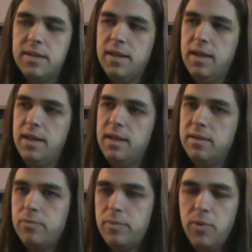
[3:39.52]

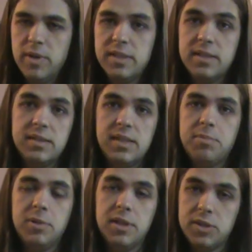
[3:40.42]
It wasn't as
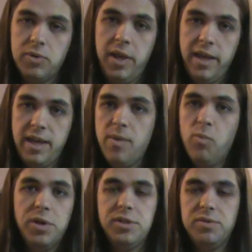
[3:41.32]
simple as okay, game
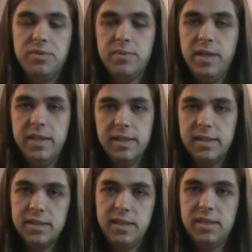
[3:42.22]
1, 2, 3, and
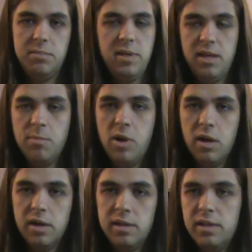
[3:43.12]
that's easy, medium,
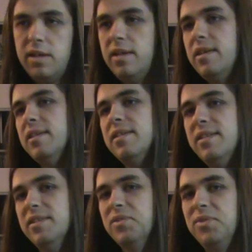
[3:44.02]
hard.
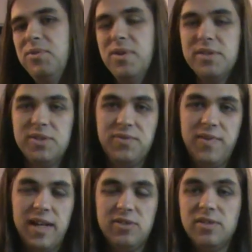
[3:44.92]
You know, you would also
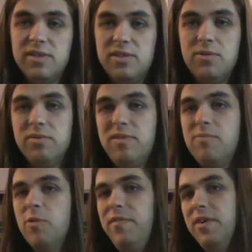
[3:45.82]
factor in 2 or 3
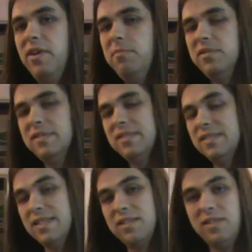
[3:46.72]
more variables, and
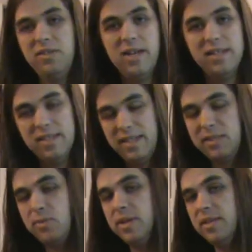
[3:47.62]
suddenly you had like
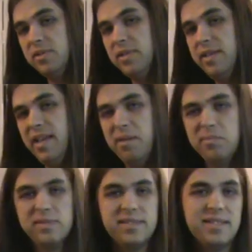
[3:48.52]
20, 30
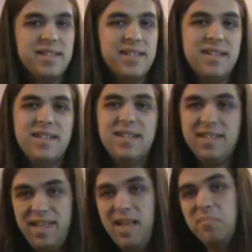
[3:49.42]

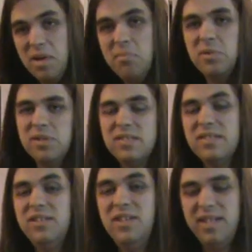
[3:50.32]
game numbers,
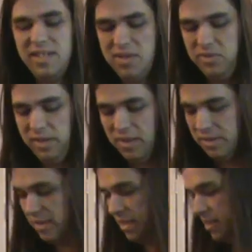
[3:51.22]
and you had to know what they
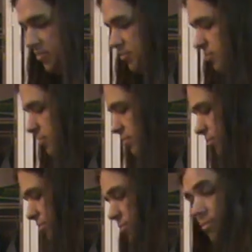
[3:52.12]
all did.
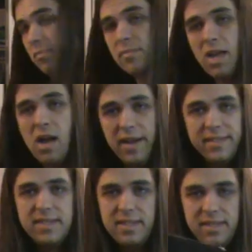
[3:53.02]
I'll
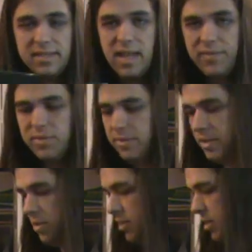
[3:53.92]
get to these after we do the